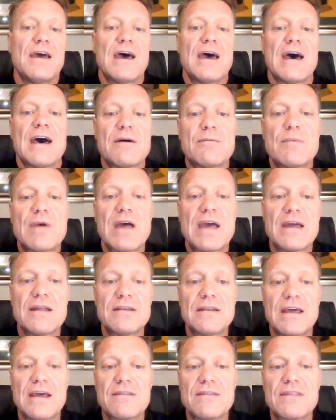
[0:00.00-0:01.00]

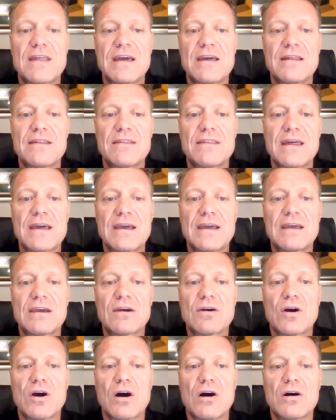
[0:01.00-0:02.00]
And
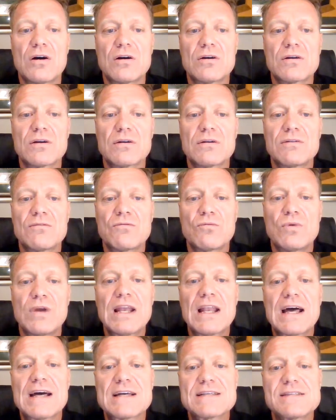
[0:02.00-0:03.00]
they are
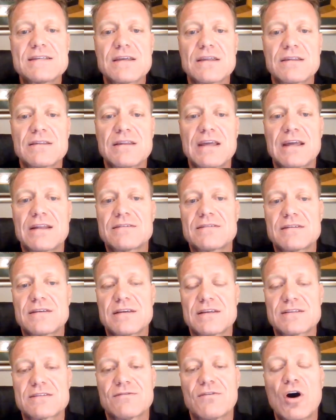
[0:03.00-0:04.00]
realizing that
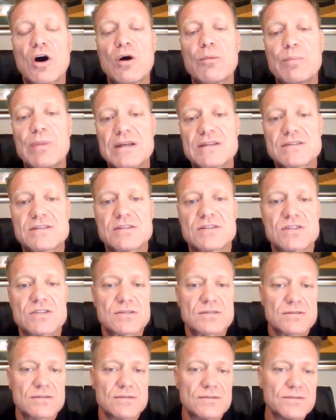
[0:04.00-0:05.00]
it's far better
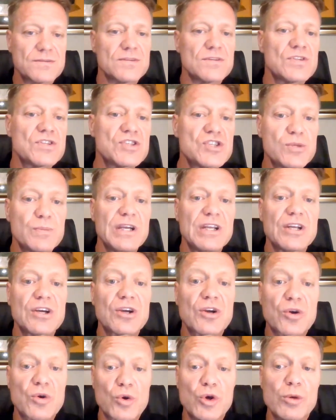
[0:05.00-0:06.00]
to be in a
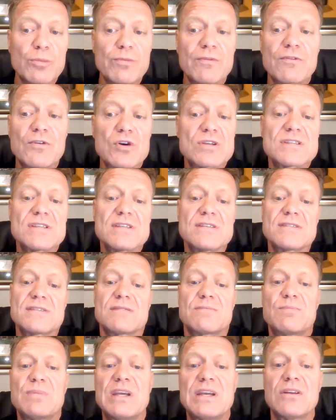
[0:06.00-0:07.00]
group
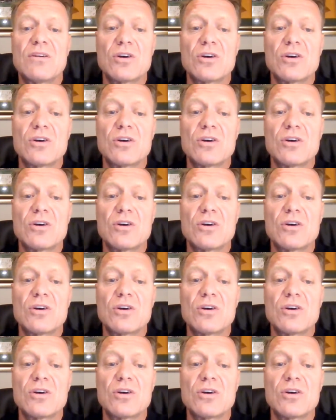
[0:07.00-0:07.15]
versus being